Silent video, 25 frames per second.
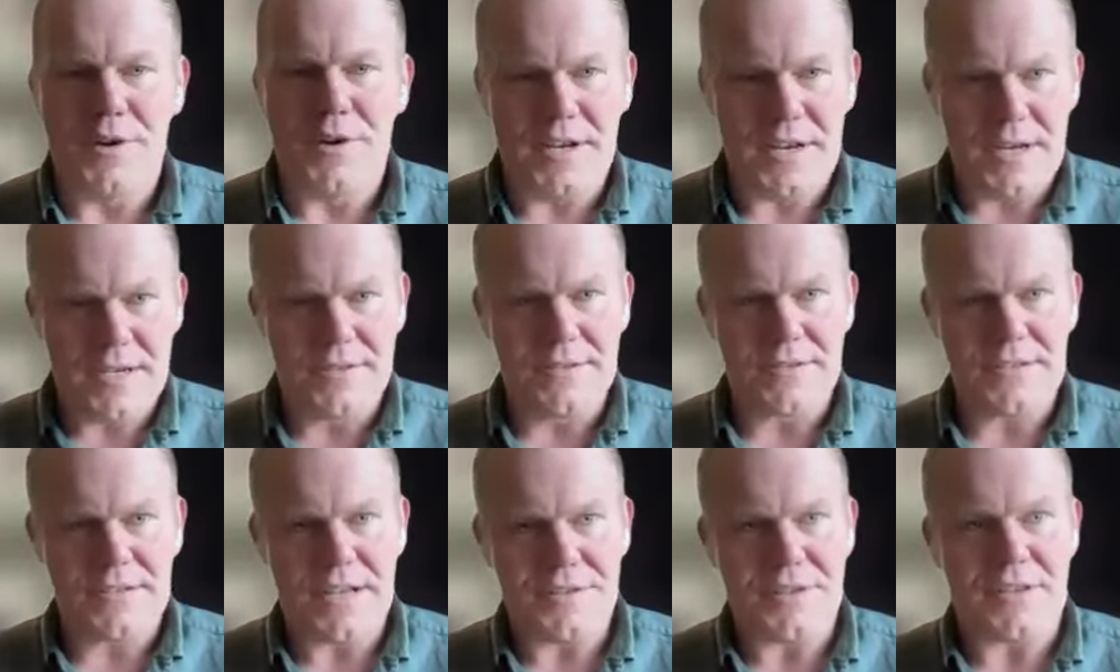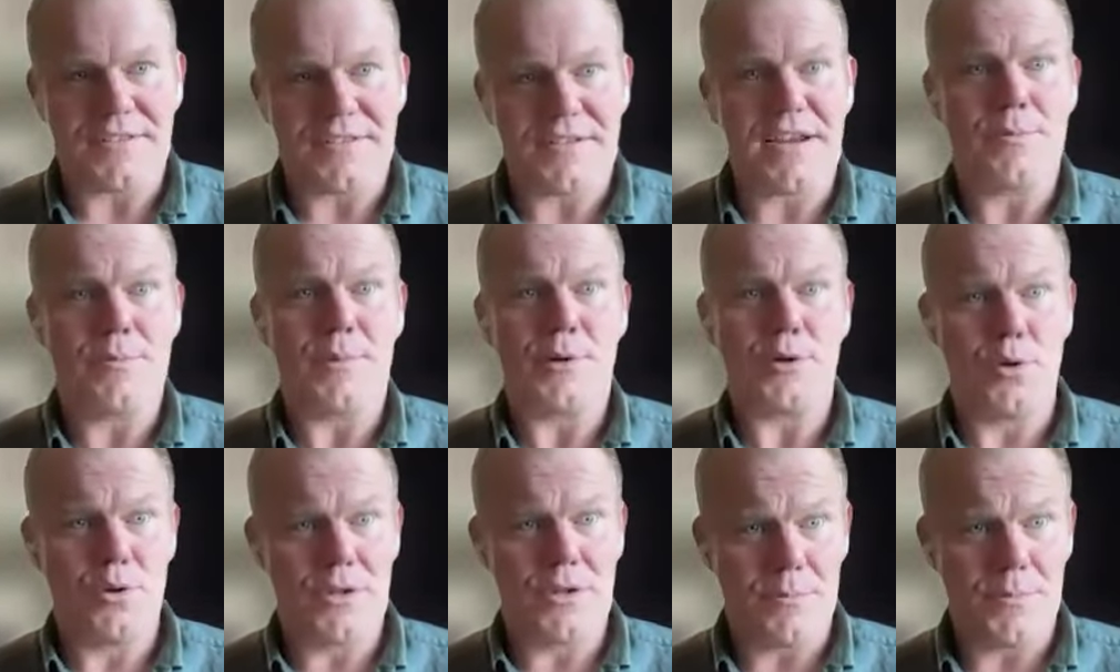But if I had at the
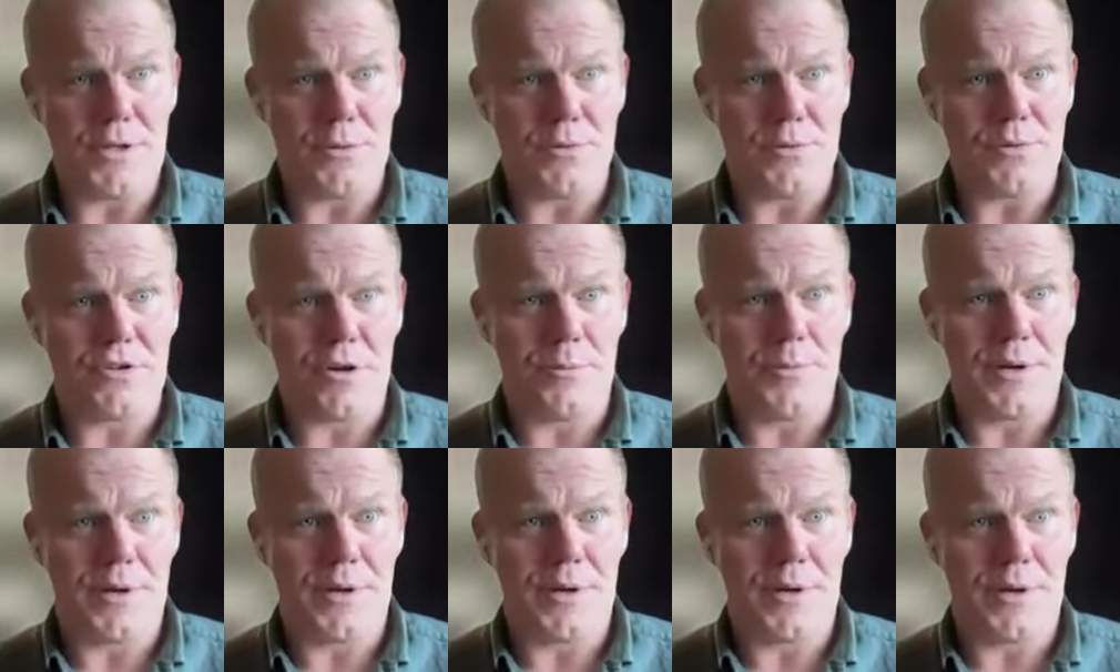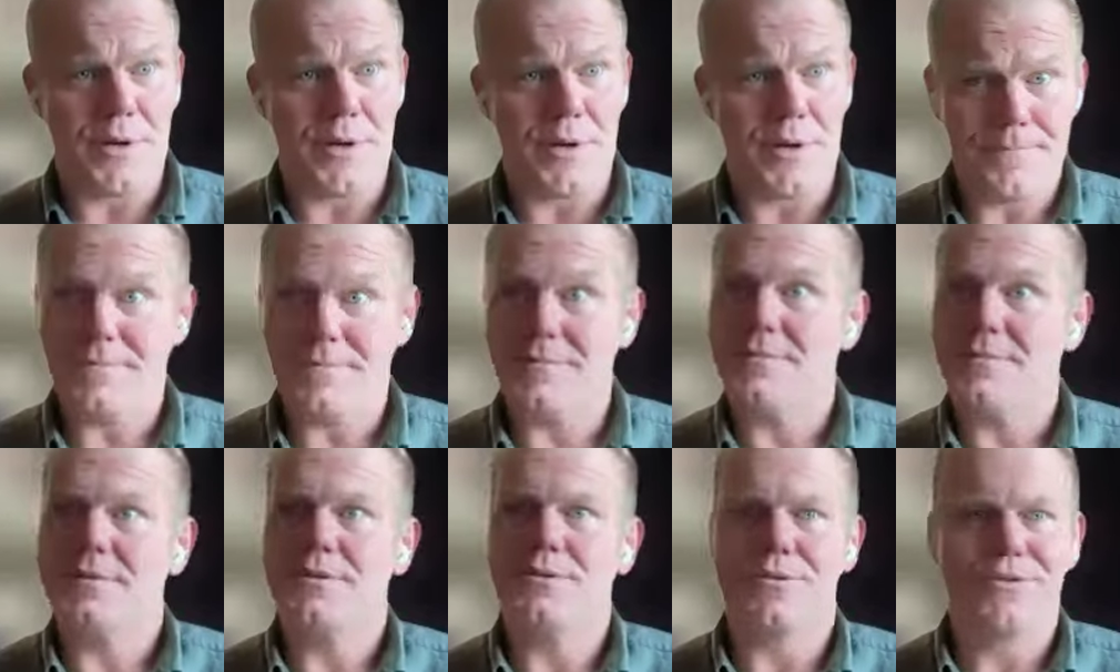time when all that money was coming
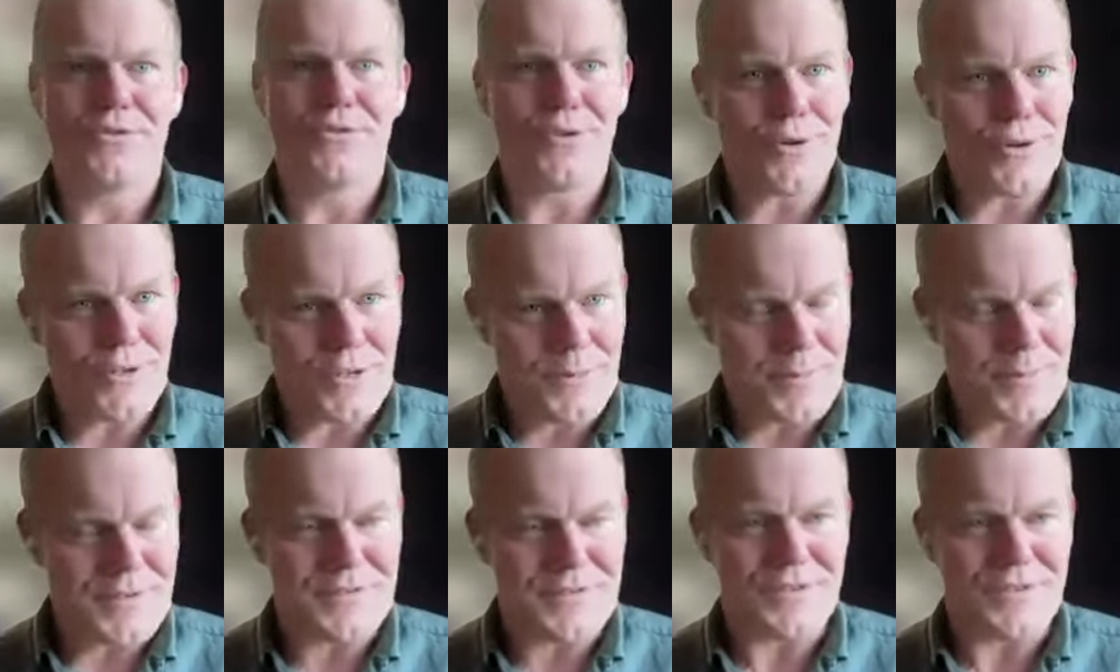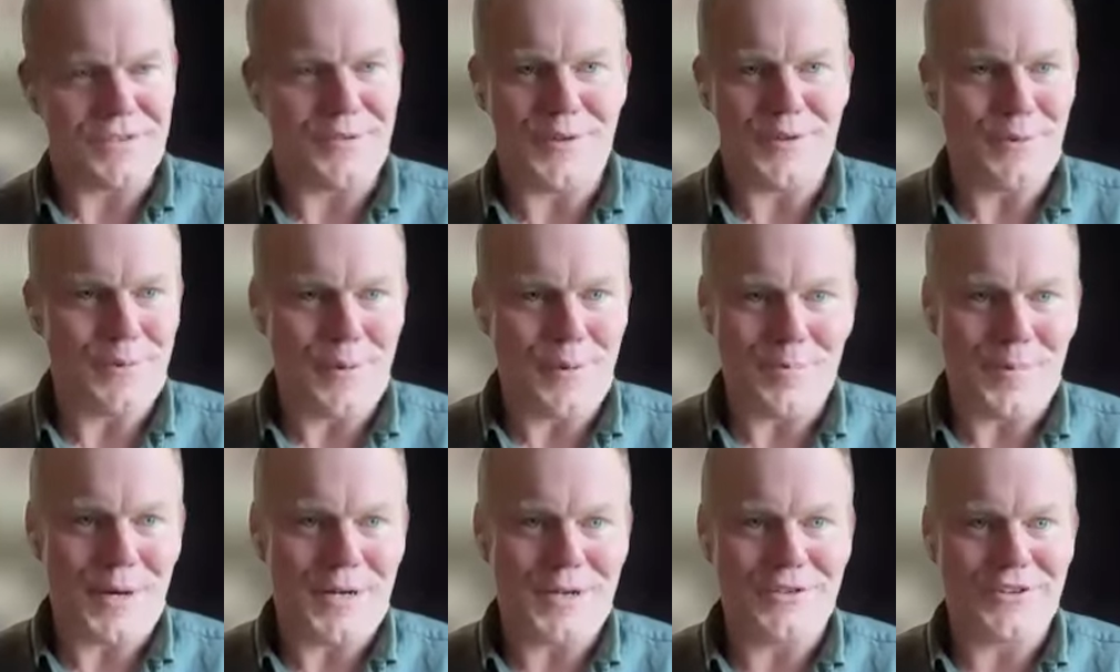in, took on a business
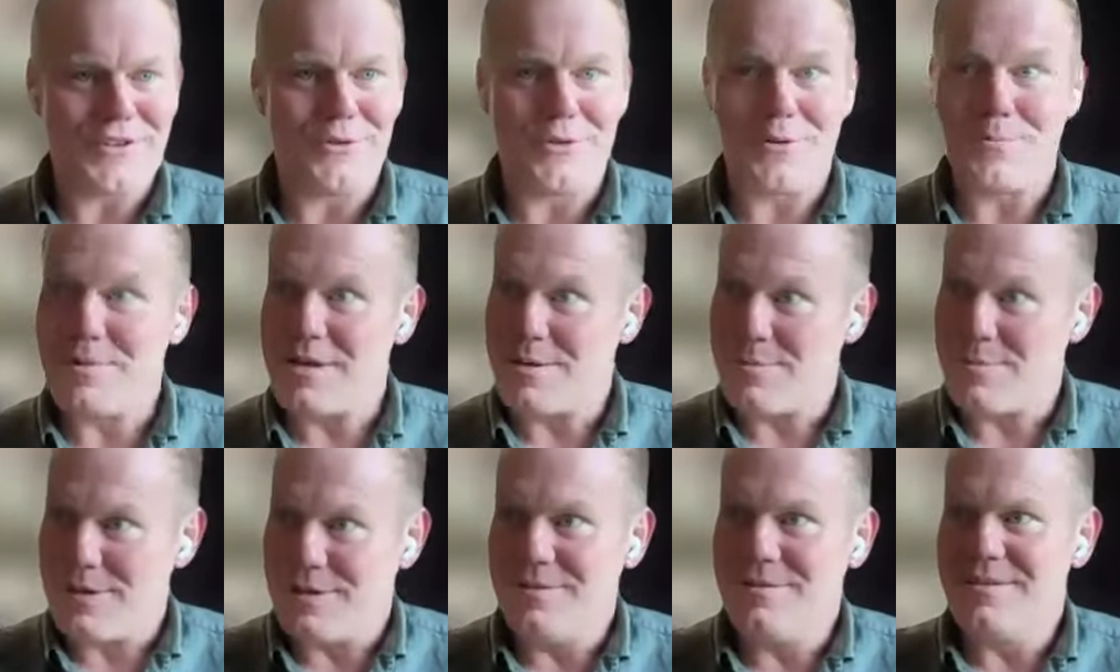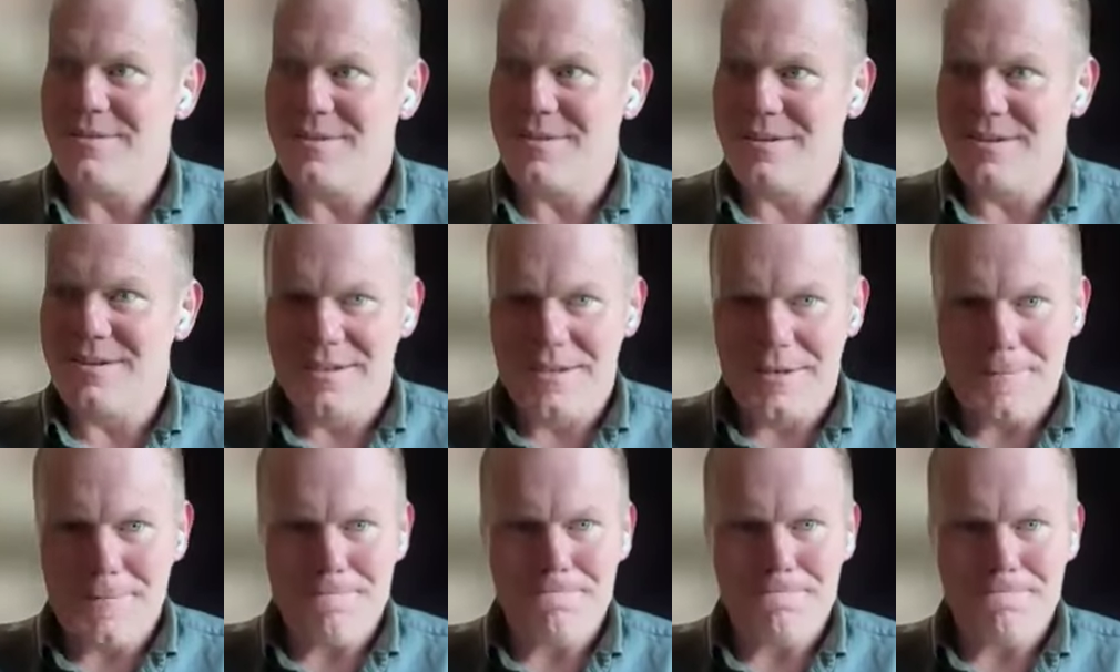development manager and maybe